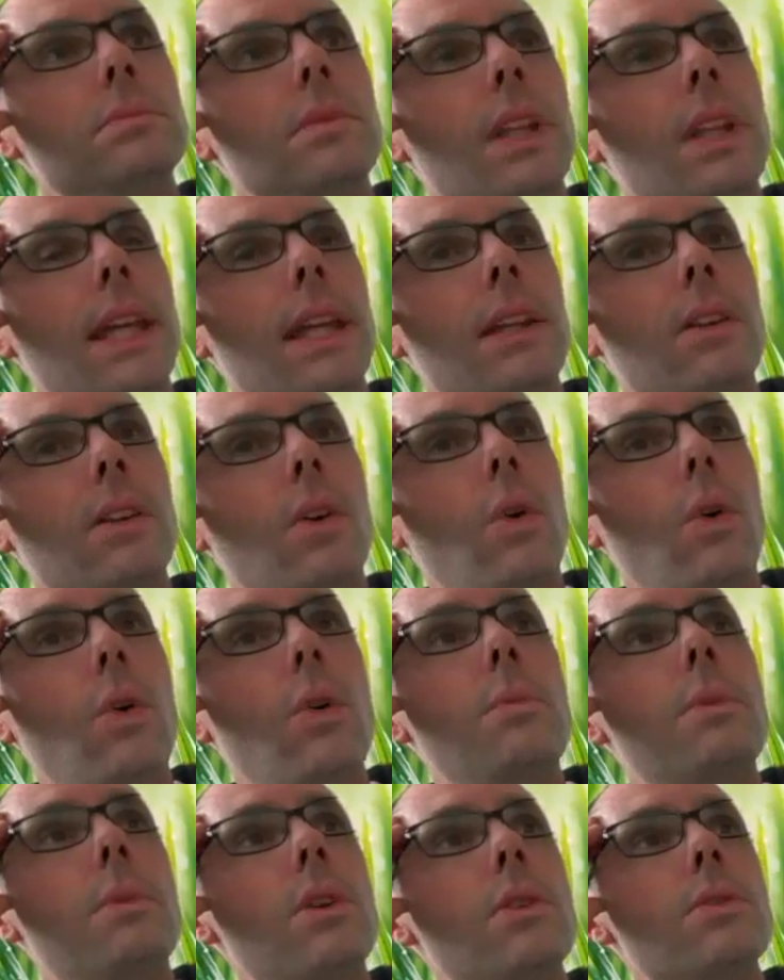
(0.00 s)
in
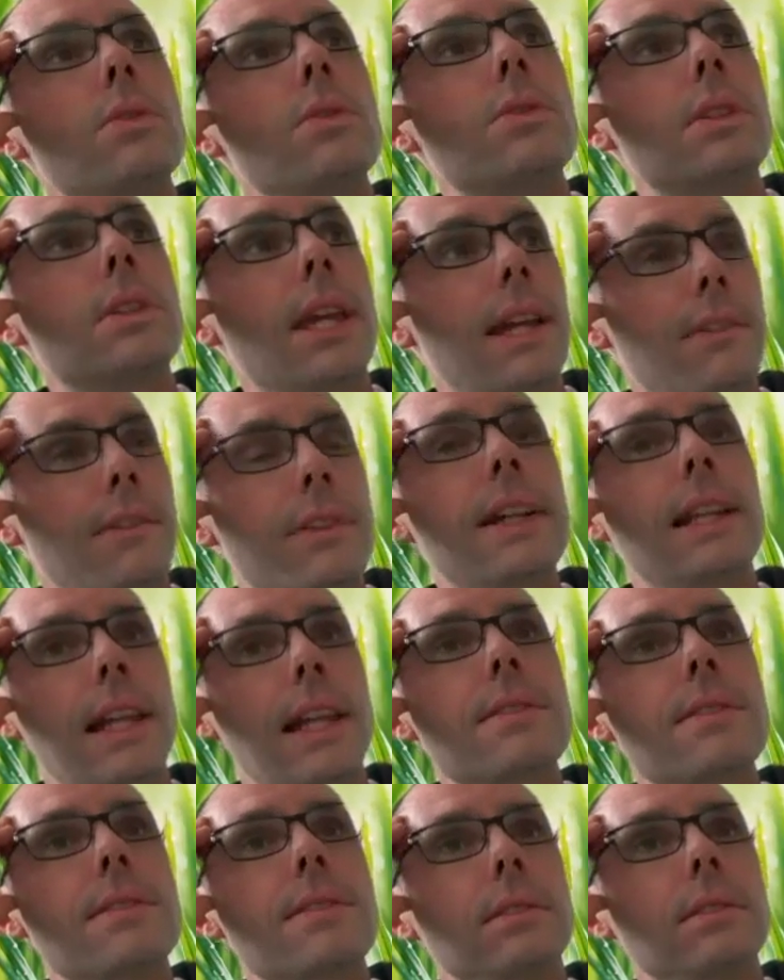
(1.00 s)
almost every
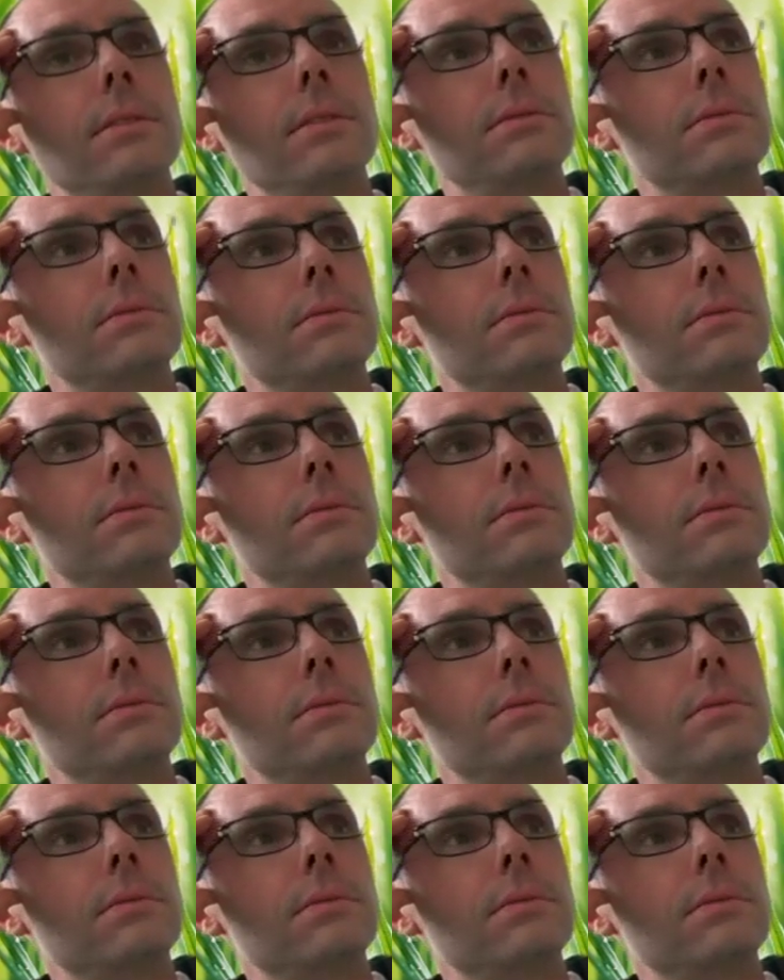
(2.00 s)
lesson